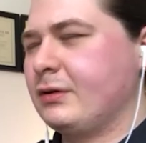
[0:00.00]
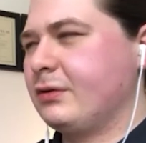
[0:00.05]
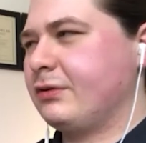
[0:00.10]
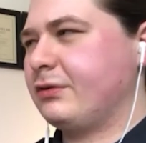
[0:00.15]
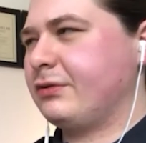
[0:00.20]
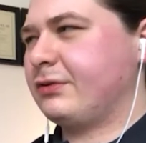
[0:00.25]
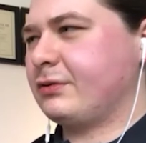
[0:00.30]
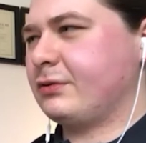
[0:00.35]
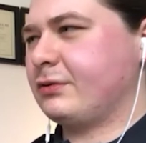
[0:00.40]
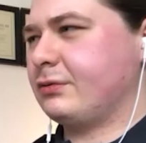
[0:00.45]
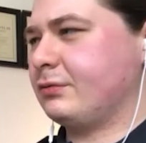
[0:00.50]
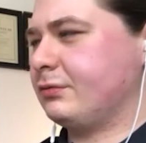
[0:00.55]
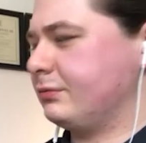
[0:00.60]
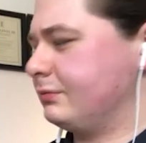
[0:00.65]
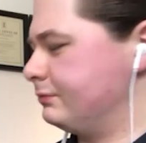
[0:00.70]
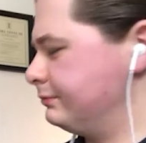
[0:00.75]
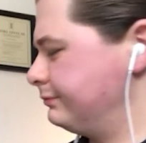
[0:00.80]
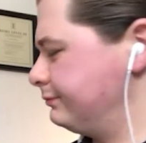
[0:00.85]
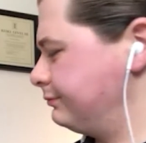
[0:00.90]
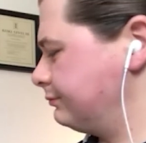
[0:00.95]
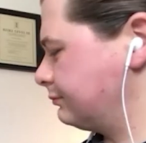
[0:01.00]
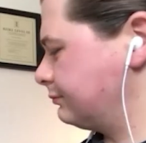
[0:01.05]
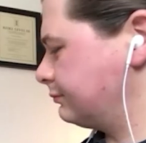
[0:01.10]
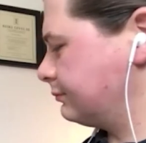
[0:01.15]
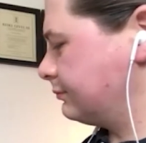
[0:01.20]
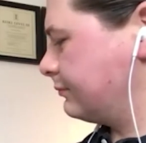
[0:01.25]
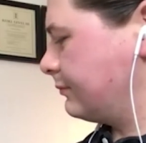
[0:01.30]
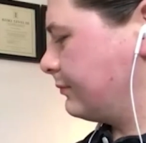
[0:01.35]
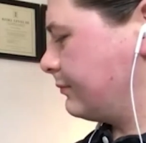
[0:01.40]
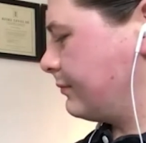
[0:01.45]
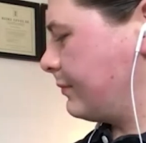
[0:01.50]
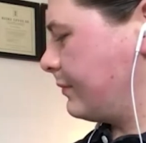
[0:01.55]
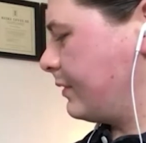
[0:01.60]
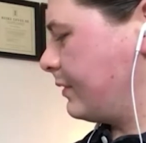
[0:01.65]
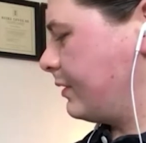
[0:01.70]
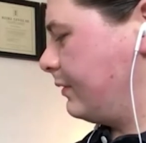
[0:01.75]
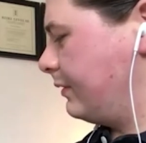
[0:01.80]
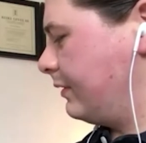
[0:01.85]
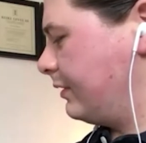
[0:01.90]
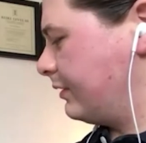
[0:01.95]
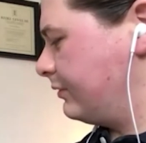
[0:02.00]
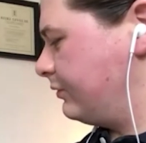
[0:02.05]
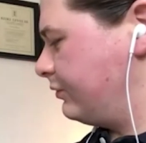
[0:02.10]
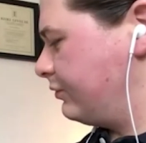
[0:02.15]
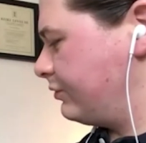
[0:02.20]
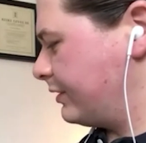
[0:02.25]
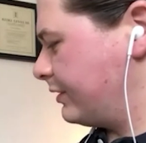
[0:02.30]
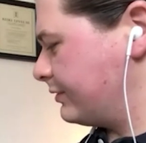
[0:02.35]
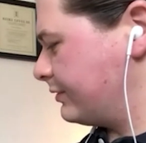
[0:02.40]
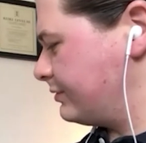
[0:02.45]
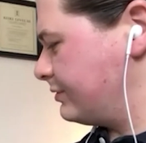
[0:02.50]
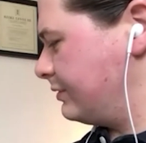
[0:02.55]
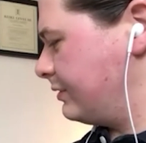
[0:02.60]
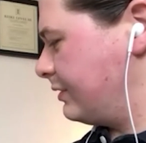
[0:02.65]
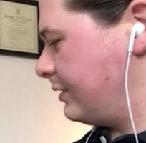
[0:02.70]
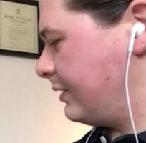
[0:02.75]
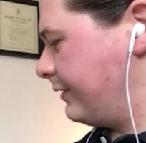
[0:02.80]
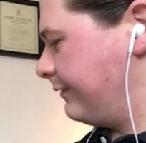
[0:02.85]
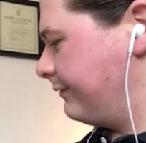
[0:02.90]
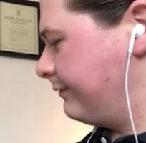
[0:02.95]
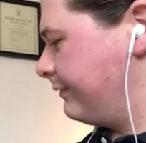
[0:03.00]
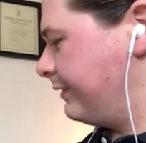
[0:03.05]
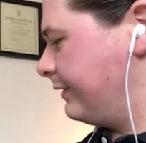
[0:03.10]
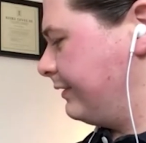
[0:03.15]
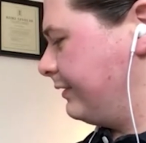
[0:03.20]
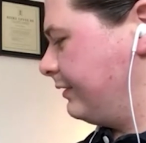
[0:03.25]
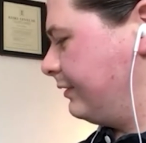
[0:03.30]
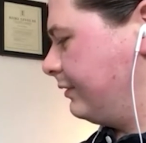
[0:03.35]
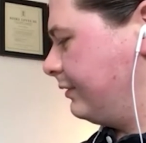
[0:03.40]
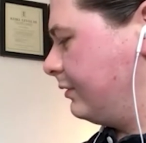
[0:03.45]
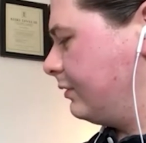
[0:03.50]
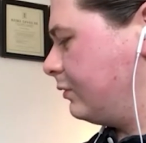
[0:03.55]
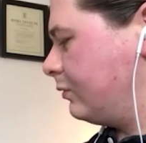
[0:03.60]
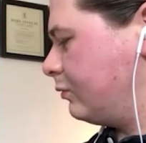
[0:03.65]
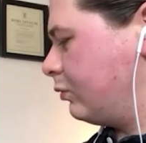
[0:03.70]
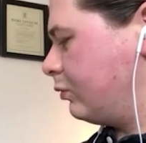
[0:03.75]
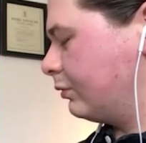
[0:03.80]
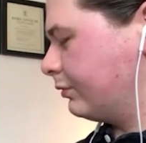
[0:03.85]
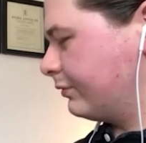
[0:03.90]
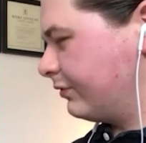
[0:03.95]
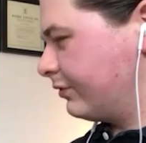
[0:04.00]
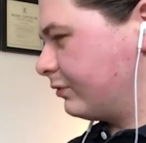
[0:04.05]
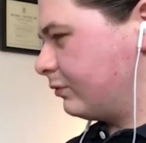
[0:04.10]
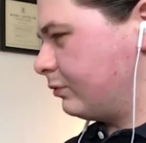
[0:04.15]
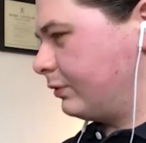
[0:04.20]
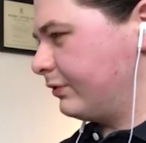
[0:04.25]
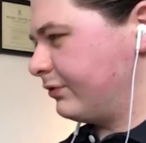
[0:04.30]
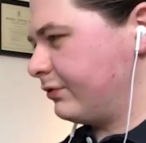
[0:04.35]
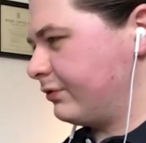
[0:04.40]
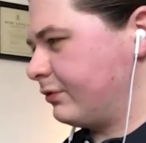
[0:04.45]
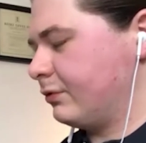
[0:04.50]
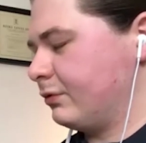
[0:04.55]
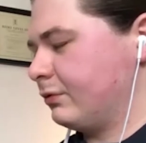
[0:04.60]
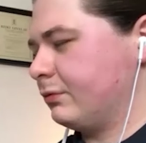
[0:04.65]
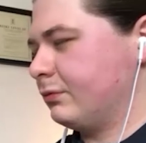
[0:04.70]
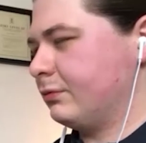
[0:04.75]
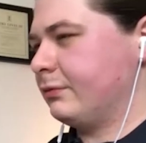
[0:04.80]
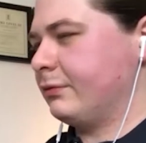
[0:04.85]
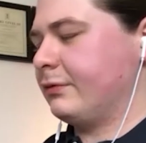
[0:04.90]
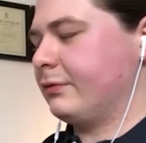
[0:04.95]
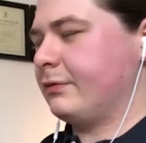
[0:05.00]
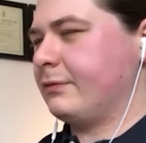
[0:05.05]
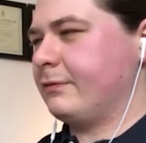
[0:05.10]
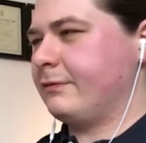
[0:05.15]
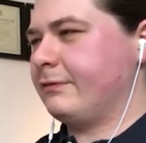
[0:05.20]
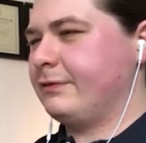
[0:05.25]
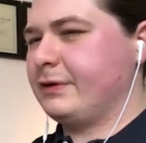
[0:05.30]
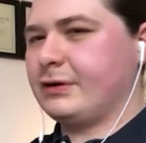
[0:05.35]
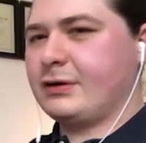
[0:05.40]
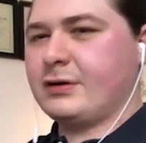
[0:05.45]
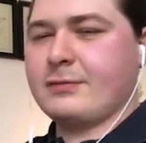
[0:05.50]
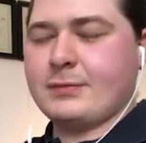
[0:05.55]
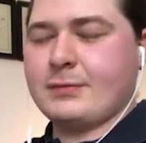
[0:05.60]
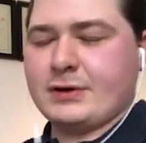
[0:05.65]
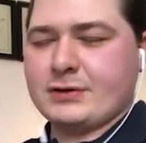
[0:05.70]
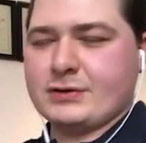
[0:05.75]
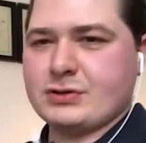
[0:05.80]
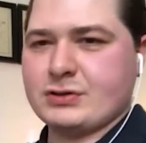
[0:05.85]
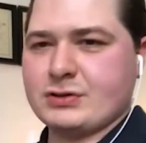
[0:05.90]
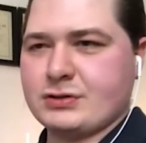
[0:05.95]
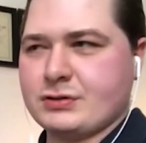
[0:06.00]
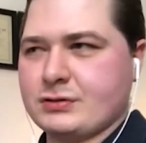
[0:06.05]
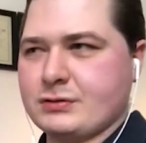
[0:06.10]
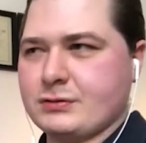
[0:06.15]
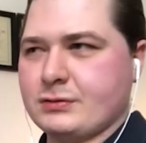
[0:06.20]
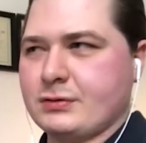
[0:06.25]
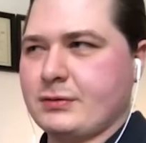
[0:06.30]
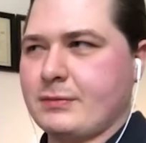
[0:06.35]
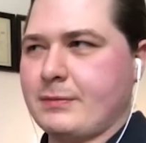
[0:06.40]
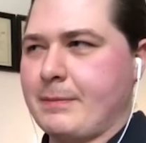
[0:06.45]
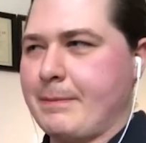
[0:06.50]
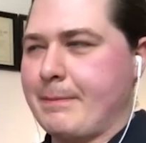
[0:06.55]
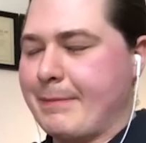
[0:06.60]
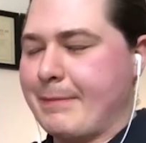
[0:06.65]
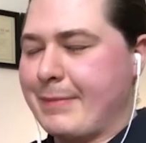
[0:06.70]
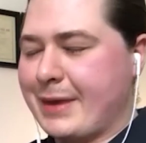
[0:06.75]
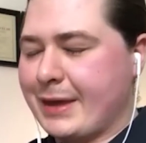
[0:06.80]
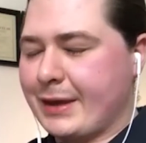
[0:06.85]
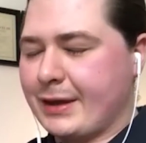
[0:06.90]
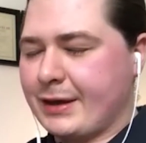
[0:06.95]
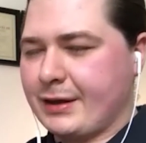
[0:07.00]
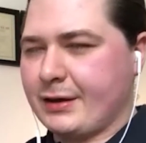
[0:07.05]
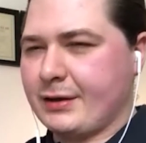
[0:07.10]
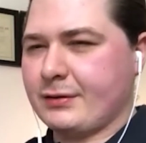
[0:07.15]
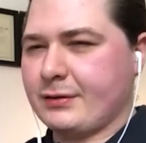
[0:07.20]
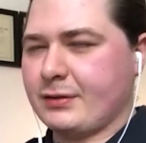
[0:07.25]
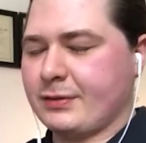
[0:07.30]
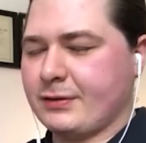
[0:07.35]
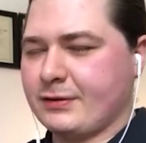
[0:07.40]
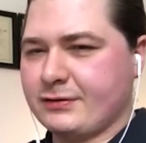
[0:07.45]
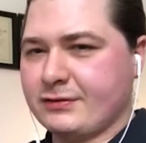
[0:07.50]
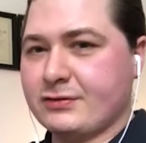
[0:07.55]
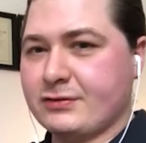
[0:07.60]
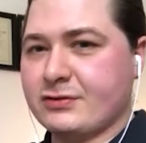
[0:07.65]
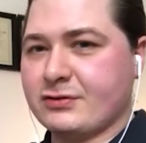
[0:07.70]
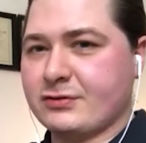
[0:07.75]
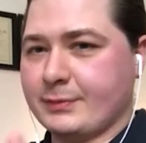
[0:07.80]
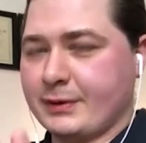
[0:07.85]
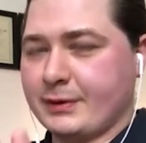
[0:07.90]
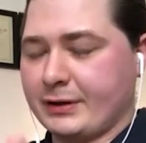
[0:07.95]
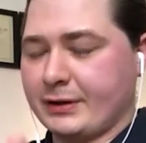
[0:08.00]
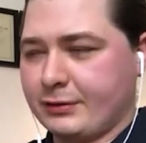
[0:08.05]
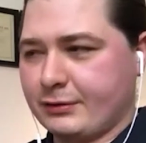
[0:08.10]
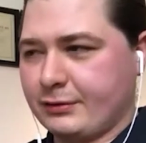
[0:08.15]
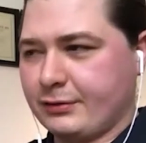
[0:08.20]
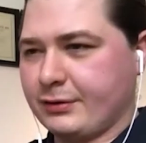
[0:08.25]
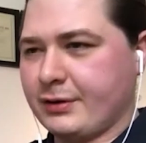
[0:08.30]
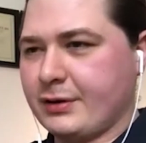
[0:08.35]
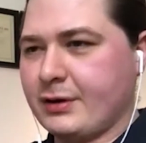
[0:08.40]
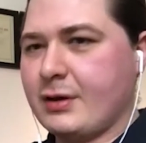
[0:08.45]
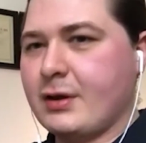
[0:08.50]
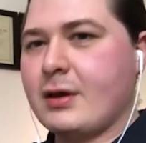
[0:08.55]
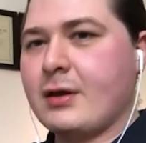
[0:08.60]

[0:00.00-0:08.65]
So the construction of the quartz crystal very much this is just my theory,